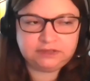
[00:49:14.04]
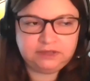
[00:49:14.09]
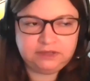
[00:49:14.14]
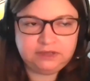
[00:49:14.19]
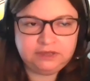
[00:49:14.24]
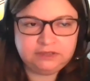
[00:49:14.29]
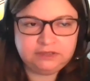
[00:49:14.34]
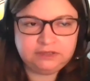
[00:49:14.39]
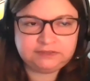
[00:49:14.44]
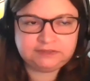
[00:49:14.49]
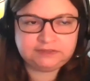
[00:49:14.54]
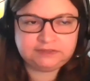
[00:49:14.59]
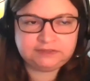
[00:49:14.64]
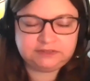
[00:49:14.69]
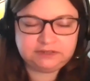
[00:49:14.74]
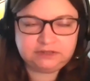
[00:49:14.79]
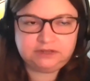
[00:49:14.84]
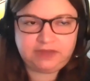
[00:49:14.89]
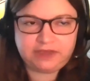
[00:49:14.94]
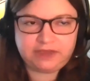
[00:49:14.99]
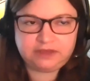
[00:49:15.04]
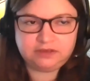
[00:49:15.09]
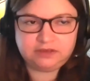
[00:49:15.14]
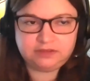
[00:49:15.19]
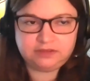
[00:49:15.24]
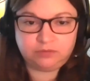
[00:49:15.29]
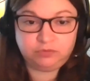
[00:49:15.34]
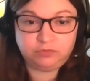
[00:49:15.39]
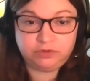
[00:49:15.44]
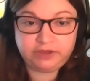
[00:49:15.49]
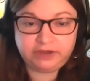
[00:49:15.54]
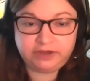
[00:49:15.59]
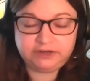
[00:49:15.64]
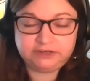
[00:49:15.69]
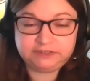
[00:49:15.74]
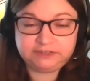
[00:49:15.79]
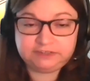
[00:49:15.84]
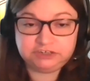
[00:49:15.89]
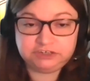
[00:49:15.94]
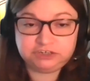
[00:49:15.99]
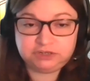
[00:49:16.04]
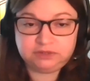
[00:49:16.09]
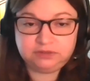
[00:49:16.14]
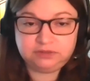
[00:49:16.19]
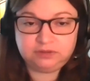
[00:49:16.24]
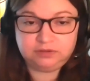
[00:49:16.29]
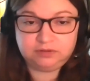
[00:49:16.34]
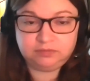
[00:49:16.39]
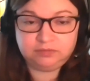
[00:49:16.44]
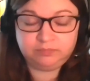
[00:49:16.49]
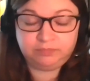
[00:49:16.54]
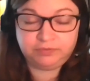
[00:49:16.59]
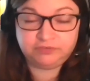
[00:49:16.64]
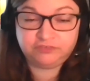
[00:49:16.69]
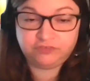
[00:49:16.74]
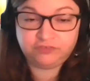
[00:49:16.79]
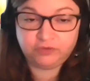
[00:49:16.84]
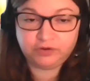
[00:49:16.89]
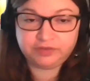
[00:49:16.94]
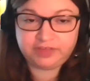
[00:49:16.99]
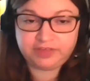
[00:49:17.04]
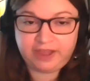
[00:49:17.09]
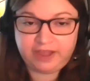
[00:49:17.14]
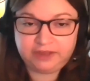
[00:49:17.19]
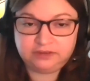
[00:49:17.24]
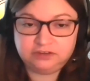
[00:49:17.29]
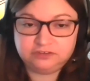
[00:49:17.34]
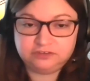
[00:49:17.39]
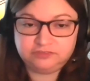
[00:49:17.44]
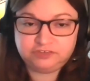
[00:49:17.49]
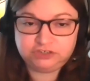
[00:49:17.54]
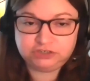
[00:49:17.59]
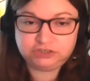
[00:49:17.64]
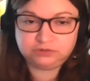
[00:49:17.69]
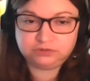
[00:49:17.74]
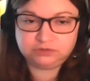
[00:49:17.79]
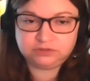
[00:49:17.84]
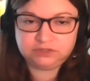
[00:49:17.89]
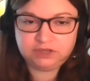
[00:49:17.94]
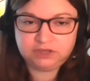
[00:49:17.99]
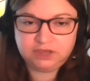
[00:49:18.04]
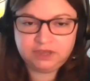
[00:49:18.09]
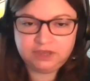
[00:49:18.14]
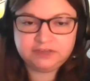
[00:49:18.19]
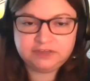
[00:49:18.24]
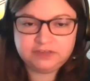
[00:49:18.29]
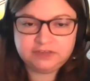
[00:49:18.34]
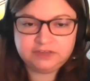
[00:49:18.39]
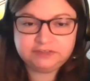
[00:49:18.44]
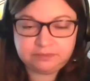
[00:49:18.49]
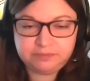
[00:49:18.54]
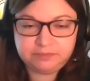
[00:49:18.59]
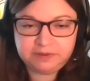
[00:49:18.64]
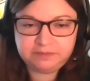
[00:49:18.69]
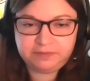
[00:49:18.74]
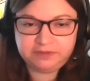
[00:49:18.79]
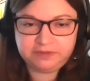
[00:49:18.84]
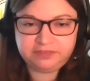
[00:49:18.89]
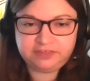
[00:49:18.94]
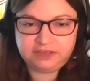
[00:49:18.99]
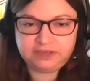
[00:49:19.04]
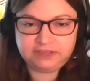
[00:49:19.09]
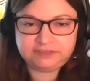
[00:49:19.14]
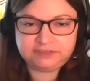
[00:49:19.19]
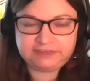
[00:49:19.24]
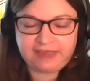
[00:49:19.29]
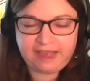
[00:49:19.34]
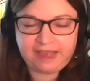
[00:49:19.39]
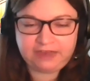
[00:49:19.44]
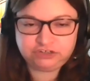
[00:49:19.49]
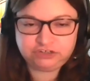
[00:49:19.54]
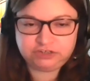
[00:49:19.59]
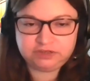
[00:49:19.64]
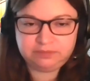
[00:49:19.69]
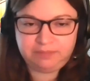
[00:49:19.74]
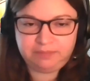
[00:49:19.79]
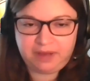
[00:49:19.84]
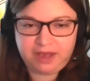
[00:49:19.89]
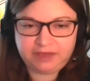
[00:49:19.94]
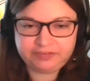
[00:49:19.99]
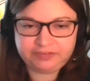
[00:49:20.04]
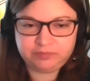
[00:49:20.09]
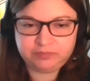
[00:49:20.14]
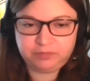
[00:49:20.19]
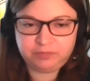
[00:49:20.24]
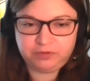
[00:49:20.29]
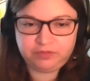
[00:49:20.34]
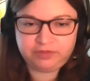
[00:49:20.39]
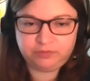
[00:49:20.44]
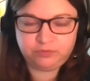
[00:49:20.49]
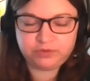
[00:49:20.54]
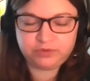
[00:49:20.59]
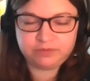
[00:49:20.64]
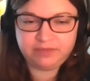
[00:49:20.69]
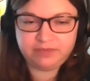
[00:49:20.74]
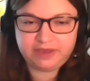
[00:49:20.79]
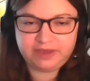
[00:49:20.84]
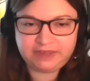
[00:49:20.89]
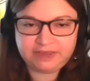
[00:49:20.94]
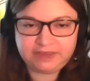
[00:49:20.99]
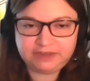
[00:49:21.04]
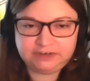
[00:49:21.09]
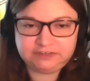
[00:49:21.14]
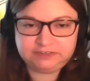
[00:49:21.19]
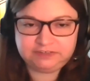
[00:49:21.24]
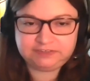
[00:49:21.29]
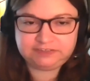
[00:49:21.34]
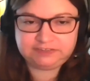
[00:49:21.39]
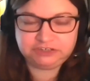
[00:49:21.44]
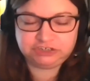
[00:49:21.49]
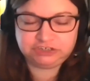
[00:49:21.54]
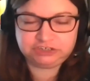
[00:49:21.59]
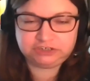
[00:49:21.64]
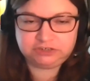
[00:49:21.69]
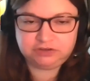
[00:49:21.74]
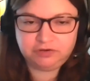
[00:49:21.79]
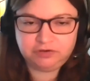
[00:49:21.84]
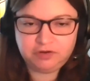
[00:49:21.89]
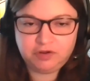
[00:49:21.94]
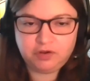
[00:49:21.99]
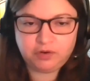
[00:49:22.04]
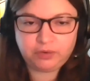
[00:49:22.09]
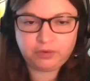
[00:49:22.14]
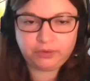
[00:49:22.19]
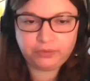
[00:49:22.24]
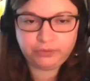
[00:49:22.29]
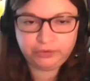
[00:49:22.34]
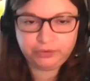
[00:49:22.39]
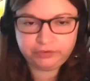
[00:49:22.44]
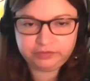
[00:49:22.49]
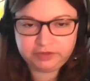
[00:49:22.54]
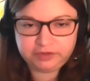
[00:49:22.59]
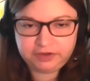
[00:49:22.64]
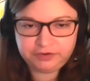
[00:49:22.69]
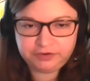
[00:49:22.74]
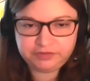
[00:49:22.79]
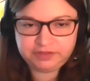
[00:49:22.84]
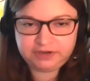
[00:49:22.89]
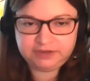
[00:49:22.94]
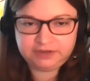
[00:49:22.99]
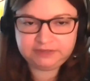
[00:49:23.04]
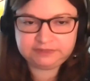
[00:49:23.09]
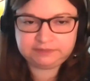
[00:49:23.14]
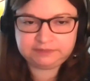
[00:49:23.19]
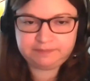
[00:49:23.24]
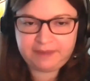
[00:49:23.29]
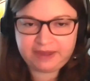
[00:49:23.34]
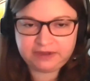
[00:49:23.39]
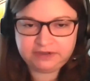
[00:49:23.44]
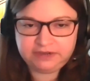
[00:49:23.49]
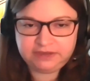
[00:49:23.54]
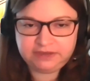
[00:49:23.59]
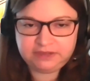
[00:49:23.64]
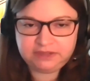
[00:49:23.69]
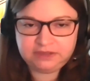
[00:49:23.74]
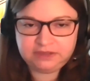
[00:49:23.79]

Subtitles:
still likely that we'll get a decision before the end of June. Some people think it's actually possible that we might get a decision earlier than expected,